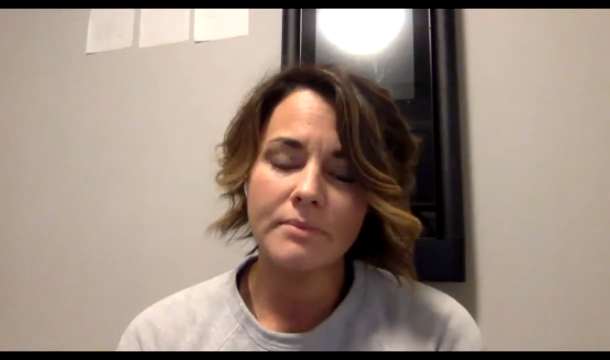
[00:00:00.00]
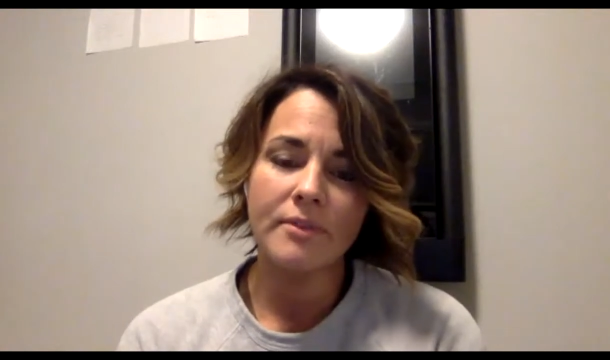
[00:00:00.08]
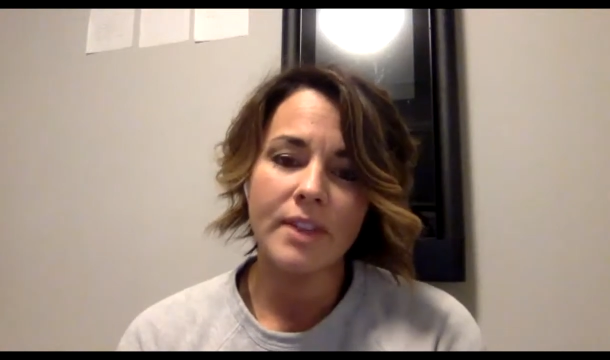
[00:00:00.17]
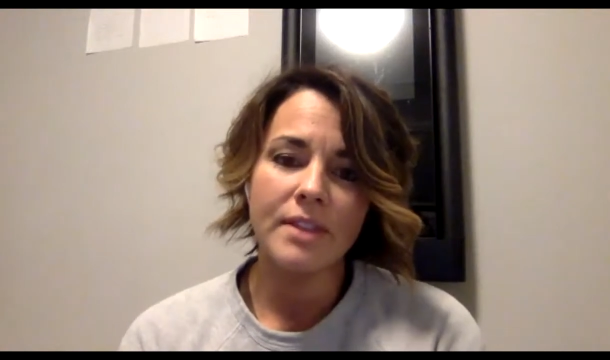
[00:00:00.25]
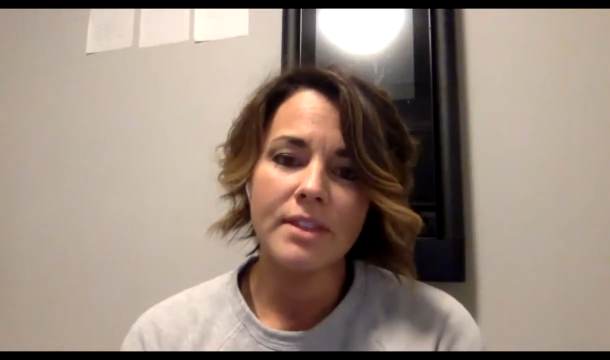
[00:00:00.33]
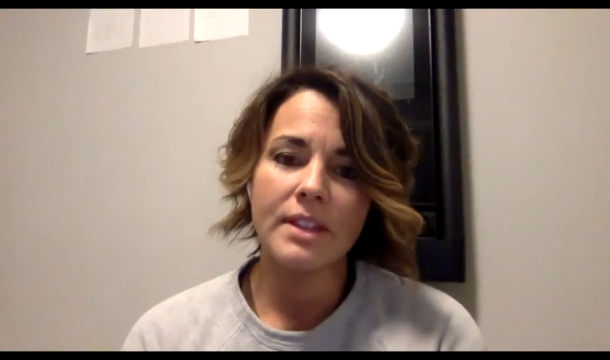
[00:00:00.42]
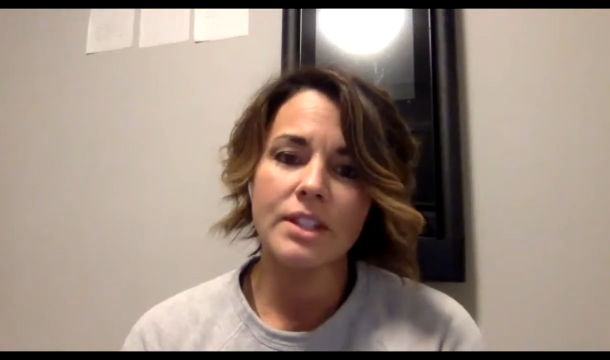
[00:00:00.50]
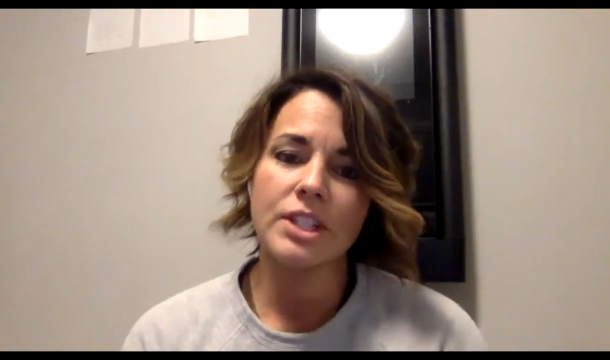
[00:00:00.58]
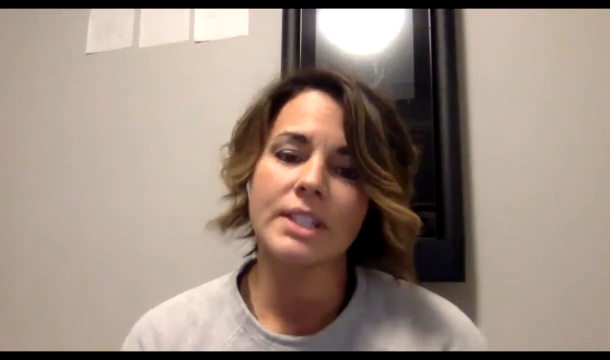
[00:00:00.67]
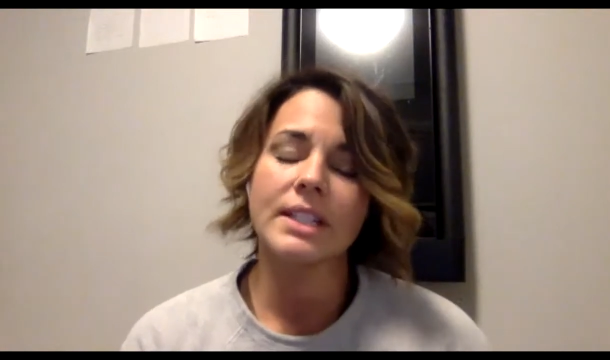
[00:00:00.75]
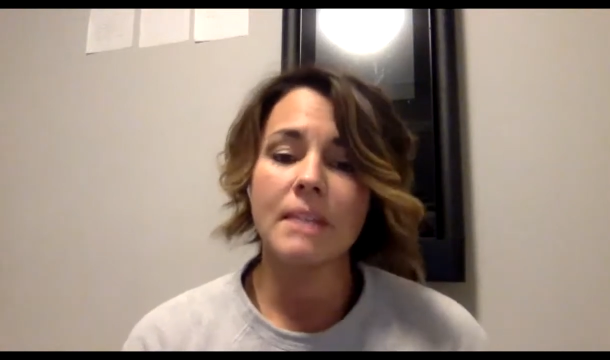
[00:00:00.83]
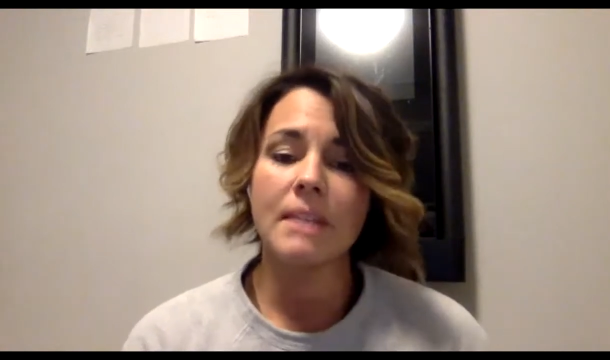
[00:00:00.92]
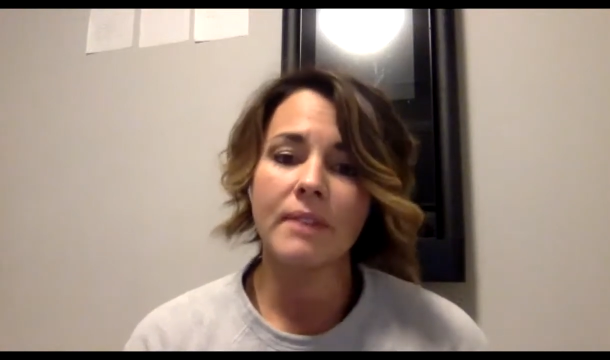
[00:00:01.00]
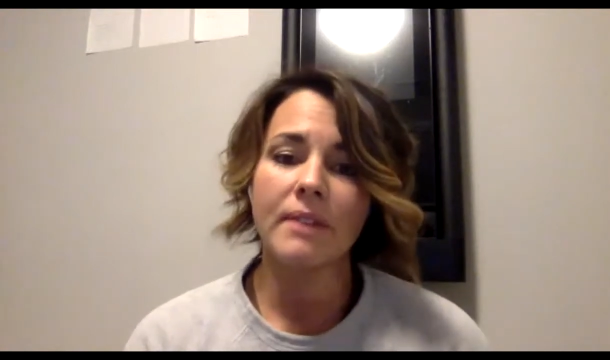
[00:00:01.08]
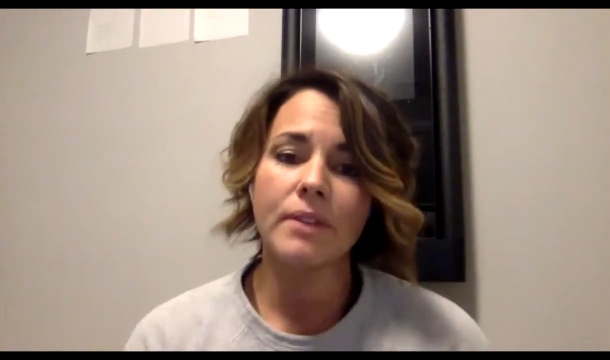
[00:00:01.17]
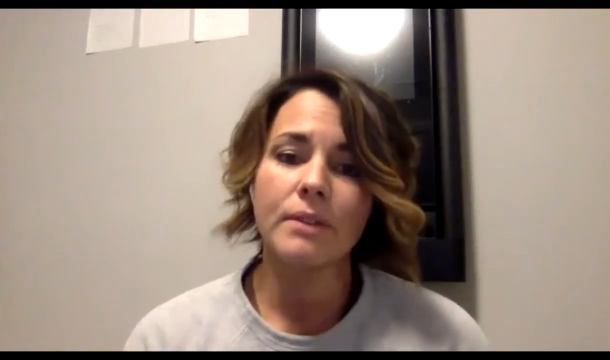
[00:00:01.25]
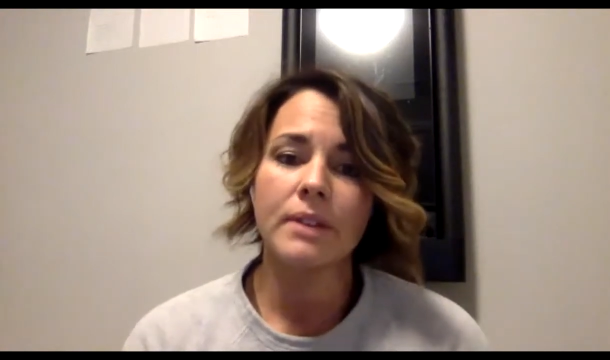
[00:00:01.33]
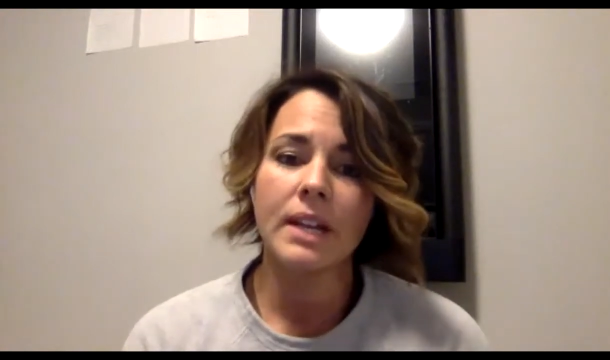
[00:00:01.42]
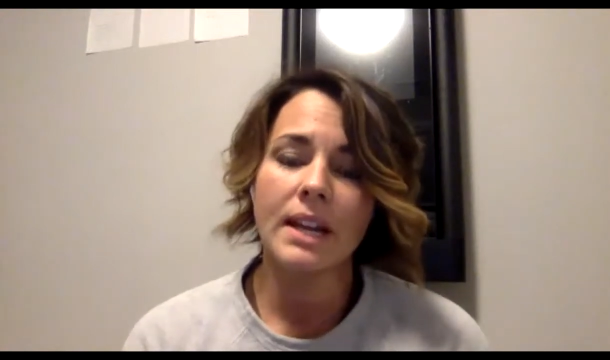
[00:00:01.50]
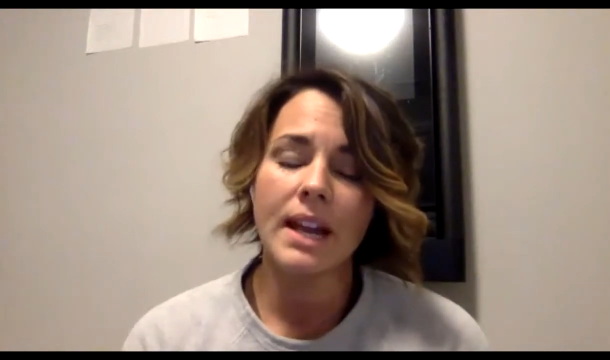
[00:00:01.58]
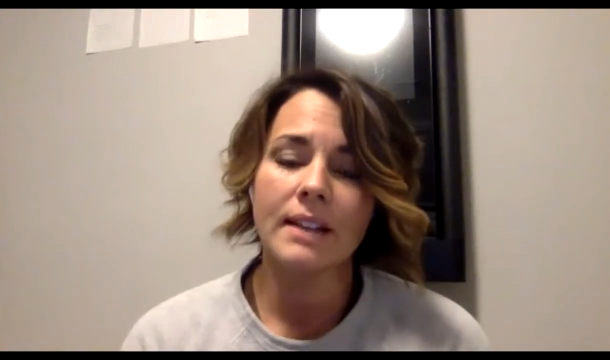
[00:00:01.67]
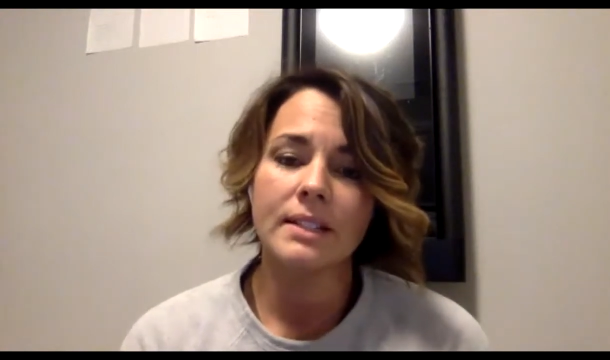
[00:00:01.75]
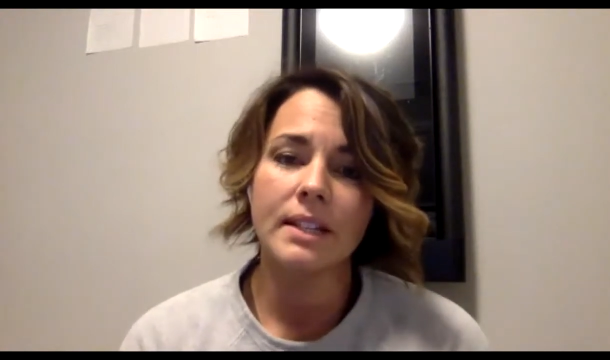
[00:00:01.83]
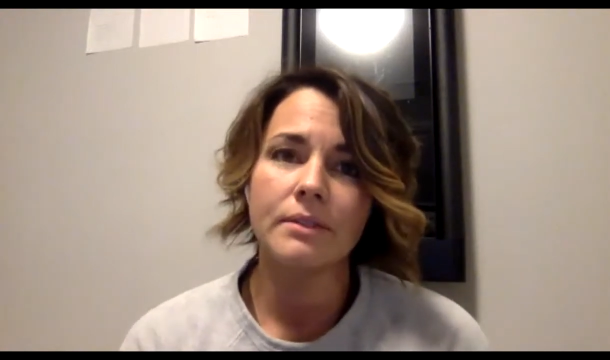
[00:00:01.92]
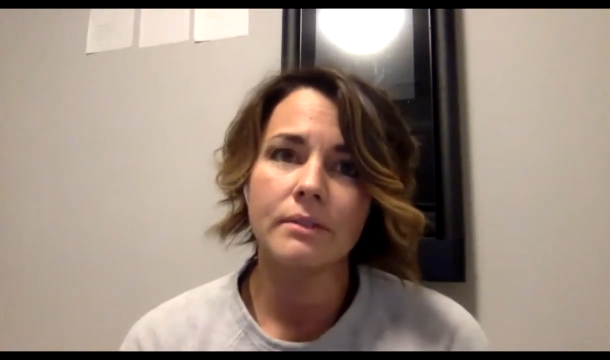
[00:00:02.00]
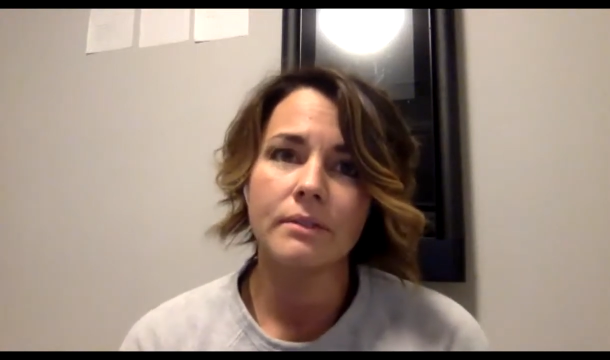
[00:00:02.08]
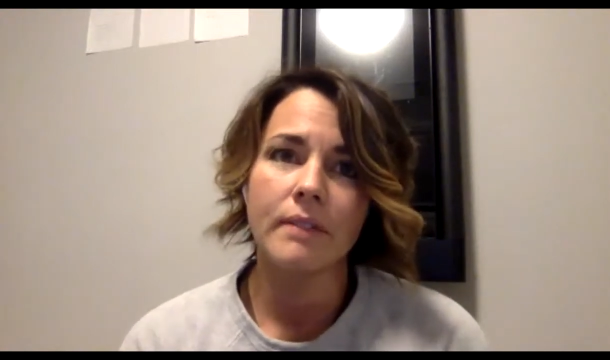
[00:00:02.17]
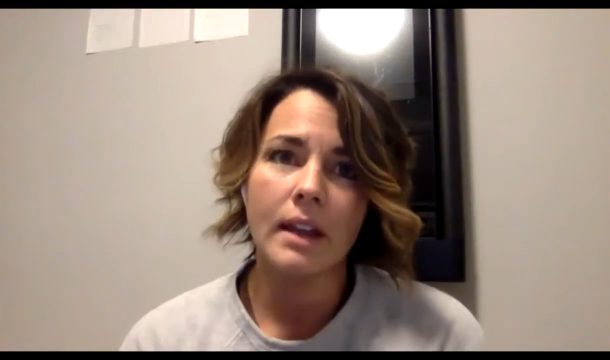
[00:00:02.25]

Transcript: fun things just to keep everyone connected.